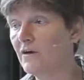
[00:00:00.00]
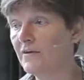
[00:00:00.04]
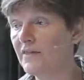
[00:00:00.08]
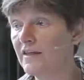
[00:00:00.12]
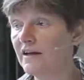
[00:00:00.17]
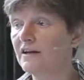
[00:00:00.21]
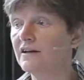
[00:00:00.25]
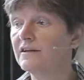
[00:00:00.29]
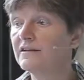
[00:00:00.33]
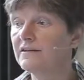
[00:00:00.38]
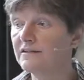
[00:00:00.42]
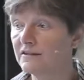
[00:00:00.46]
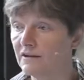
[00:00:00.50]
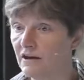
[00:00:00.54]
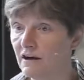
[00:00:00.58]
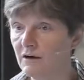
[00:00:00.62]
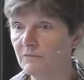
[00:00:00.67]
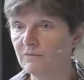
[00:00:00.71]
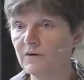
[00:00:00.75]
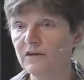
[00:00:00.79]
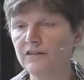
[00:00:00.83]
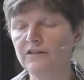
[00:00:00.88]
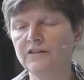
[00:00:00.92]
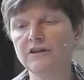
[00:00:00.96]
and they're going to
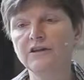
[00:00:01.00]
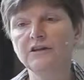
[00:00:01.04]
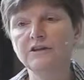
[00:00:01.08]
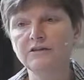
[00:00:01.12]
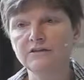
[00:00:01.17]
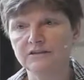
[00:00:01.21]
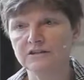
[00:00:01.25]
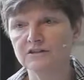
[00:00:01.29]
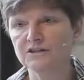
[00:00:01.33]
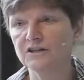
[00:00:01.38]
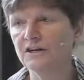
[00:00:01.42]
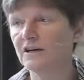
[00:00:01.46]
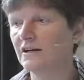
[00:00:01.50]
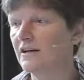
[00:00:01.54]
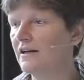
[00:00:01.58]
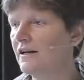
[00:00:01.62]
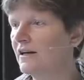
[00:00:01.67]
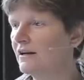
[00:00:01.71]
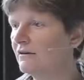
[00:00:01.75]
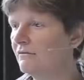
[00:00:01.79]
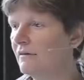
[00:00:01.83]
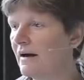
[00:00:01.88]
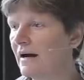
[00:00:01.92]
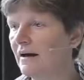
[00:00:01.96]
start with the user
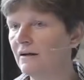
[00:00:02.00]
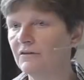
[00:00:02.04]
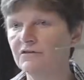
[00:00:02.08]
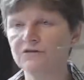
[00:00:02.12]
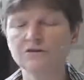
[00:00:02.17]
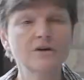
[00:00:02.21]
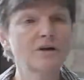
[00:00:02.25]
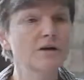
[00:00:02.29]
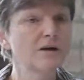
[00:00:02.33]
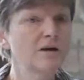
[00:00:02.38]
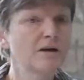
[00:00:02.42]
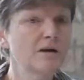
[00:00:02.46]
journey around